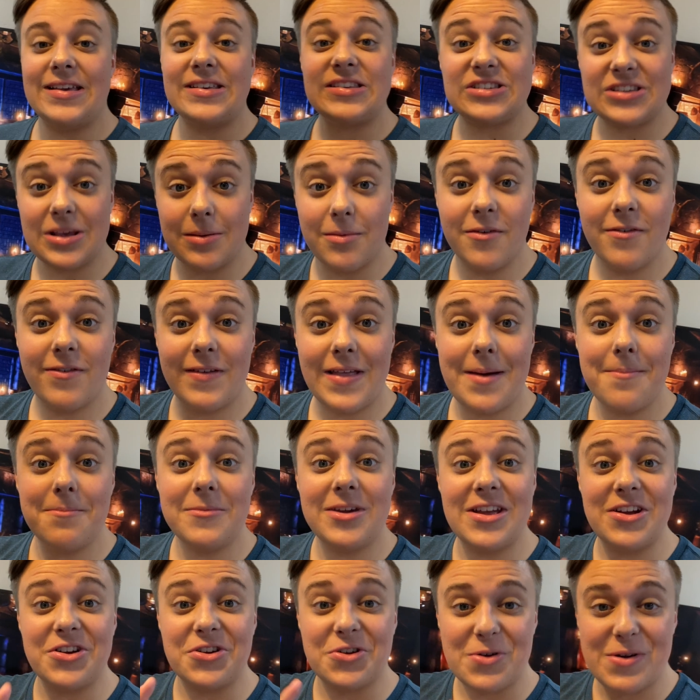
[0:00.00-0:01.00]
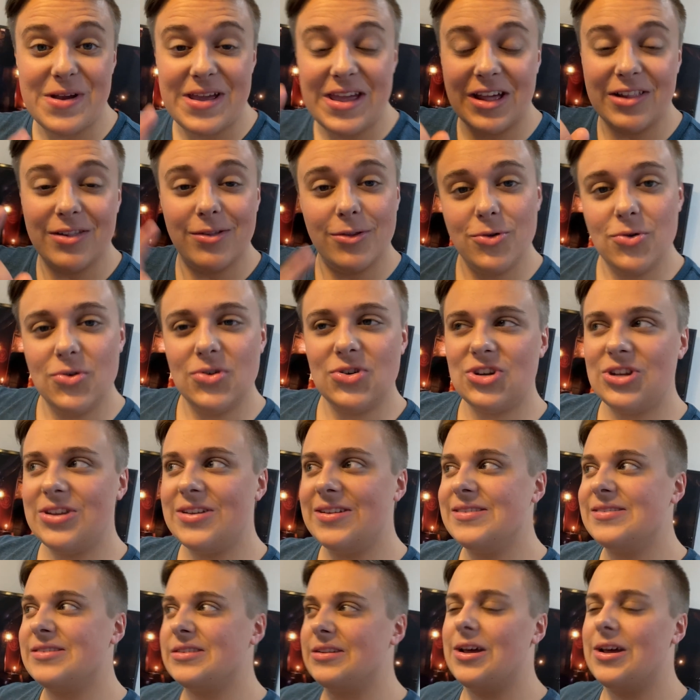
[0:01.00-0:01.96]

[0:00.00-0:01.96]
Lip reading: Some of them can create illusions and